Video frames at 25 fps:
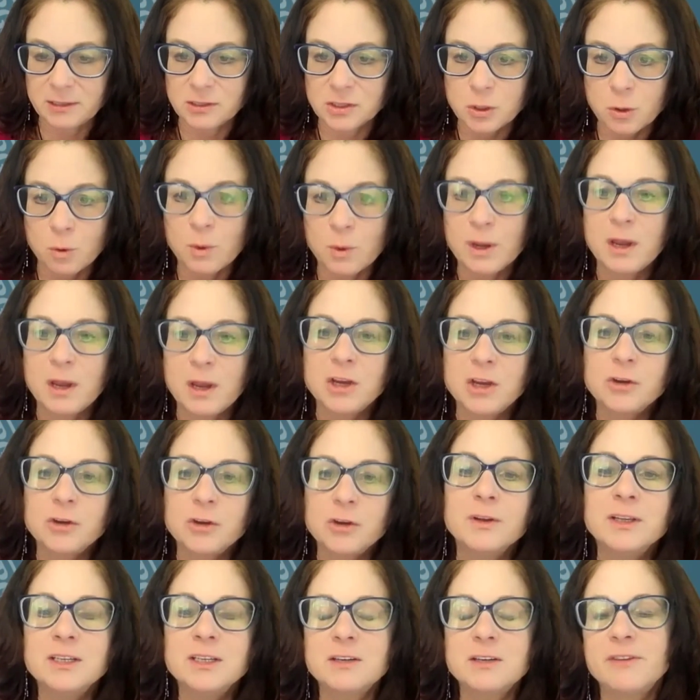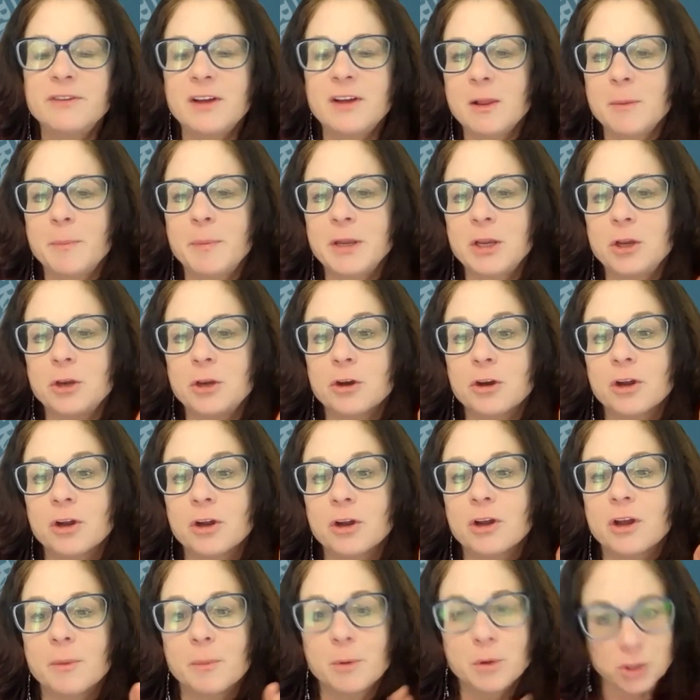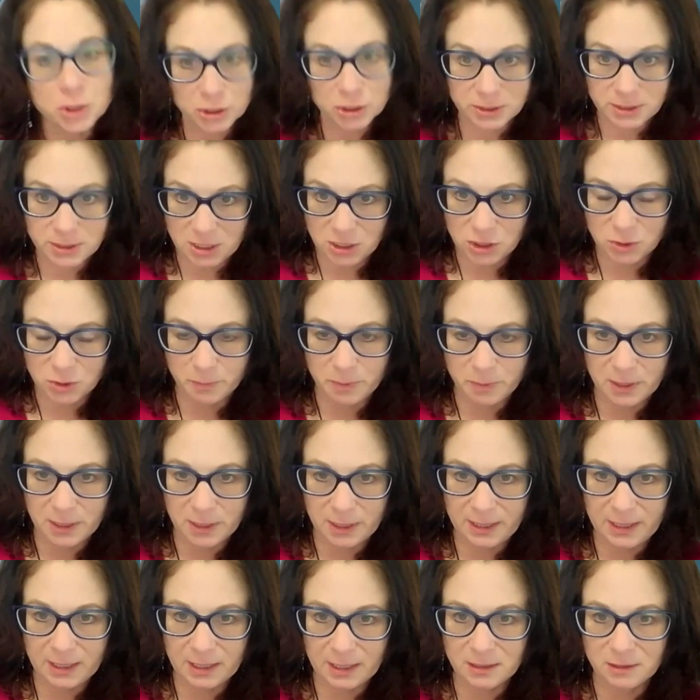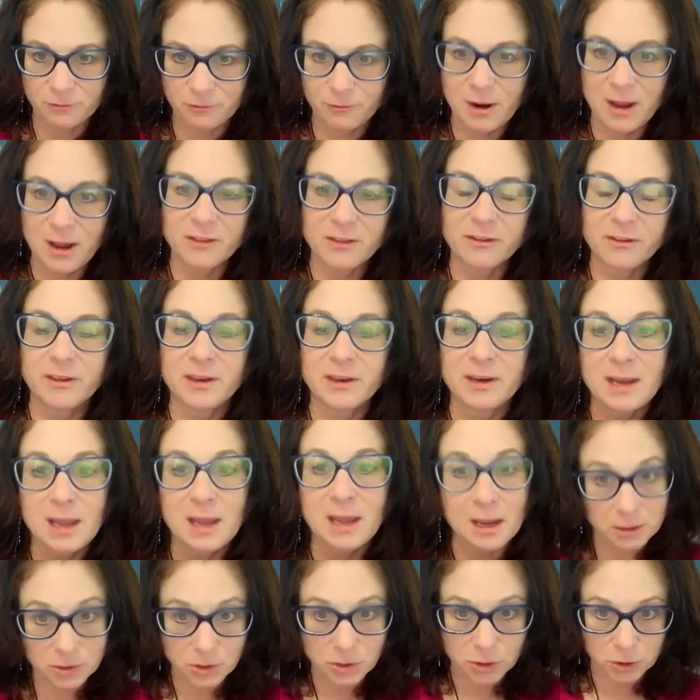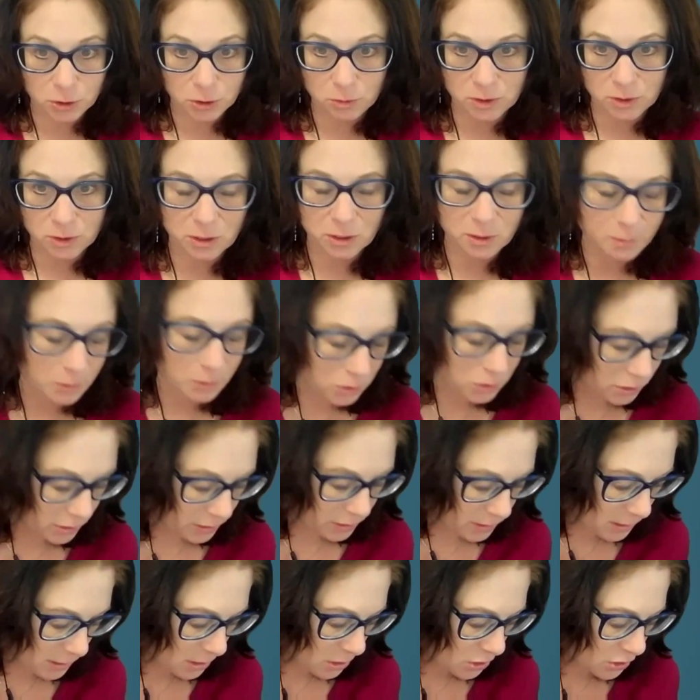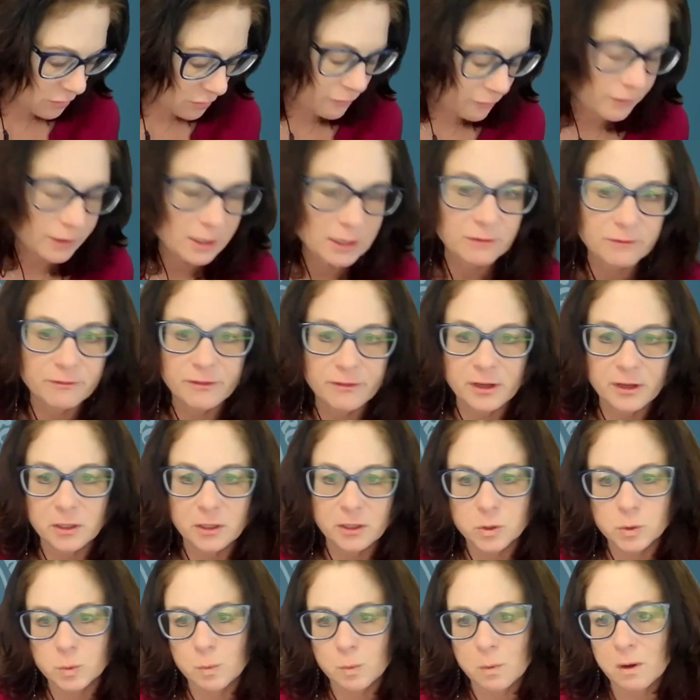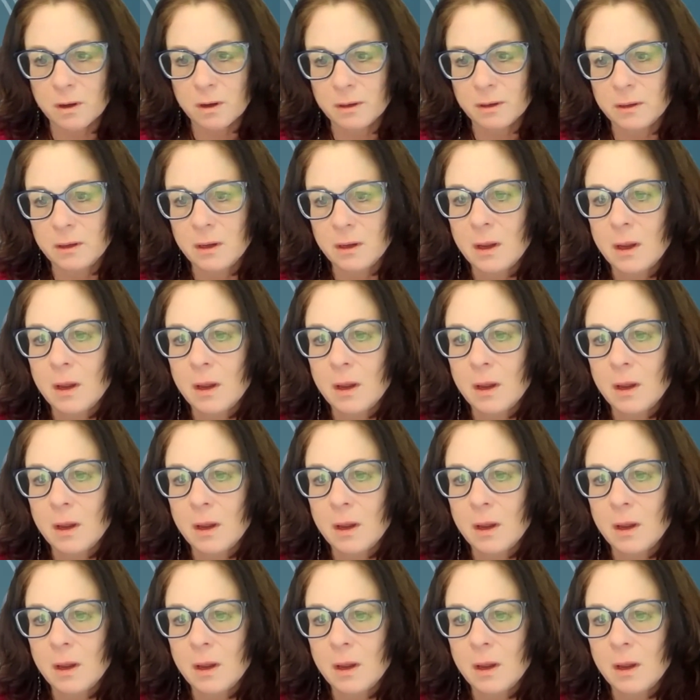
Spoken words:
So you're really developing your commercialization plan rather than executing commercialization in phase one.